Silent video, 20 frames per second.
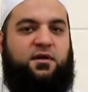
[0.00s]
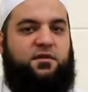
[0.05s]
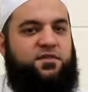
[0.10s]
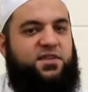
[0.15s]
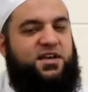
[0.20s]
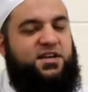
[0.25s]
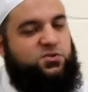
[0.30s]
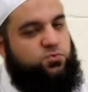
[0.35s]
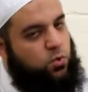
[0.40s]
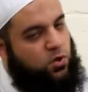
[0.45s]

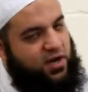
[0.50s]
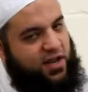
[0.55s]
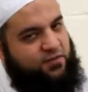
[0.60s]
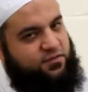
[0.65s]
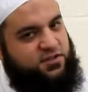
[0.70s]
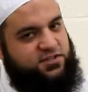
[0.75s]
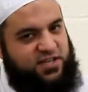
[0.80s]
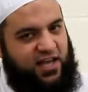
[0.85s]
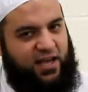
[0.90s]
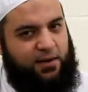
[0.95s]
these wouldn't
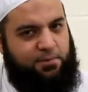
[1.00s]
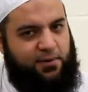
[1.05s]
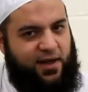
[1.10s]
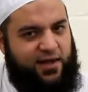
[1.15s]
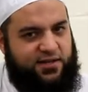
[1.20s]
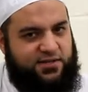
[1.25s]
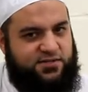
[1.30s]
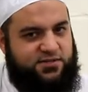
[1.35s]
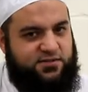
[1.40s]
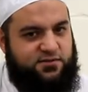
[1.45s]
even take
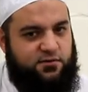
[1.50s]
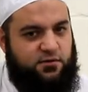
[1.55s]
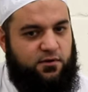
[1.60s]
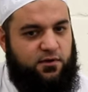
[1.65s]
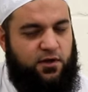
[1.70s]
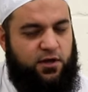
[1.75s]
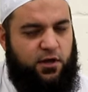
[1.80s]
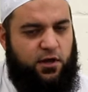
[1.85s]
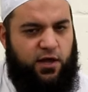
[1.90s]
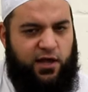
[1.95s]
place.
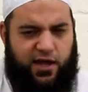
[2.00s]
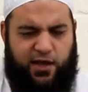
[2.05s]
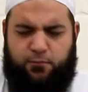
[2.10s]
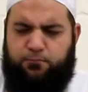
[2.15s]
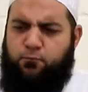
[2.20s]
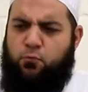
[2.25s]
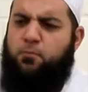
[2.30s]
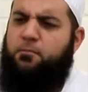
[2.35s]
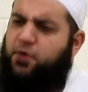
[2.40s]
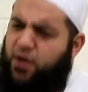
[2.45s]

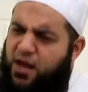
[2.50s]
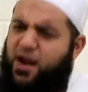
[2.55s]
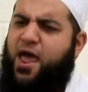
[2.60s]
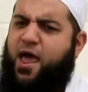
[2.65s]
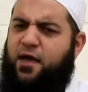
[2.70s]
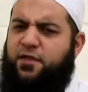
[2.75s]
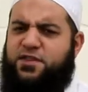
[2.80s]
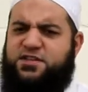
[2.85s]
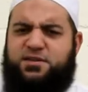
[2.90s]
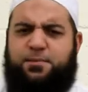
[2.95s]

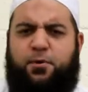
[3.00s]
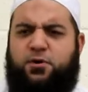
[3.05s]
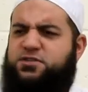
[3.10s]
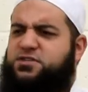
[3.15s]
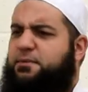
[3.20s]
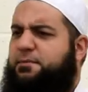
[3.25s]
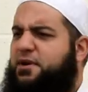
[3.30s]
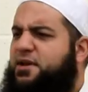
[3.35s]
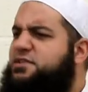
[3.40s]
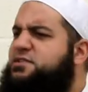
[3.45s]
There's a
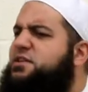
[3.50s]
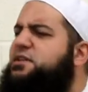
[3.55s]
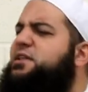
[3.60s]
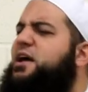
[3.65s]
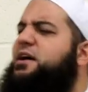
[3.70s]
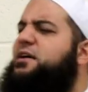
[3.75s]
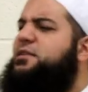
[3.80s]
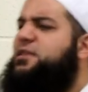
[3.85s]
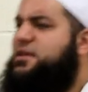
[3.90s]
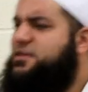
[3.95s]
possibility that